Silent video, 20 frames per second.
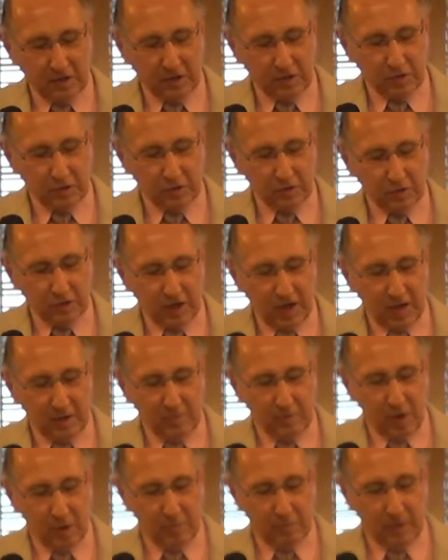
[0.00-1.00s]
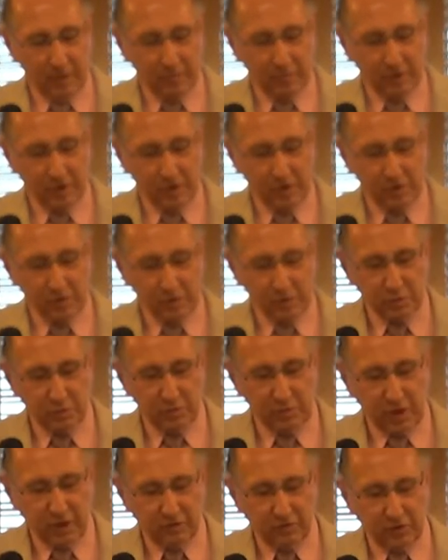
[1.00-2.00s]
In the due time, all preparations
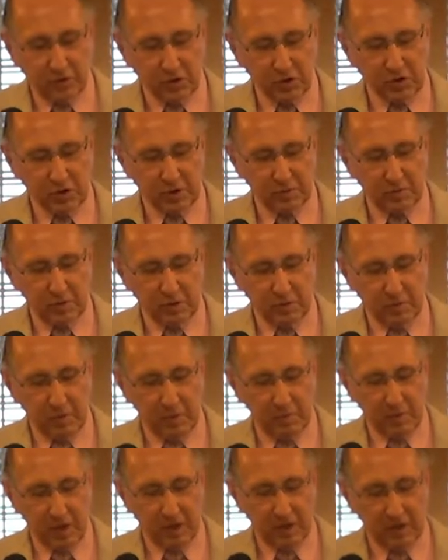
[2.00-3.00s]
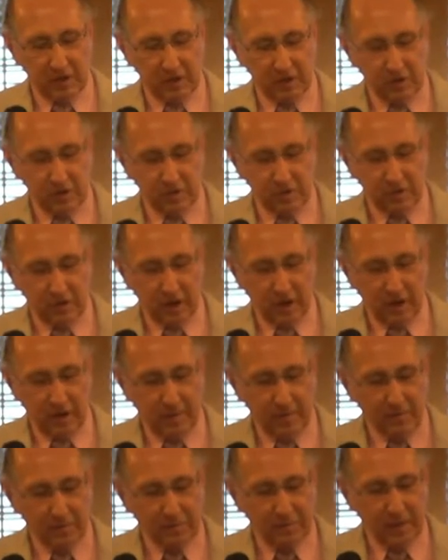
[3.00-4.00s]
were made for the shipment of my body to
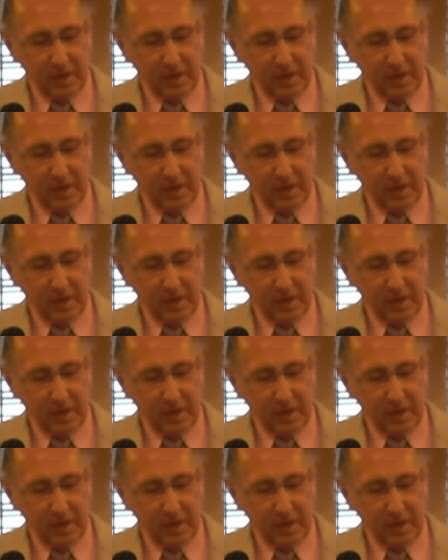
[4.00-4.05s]
Utah.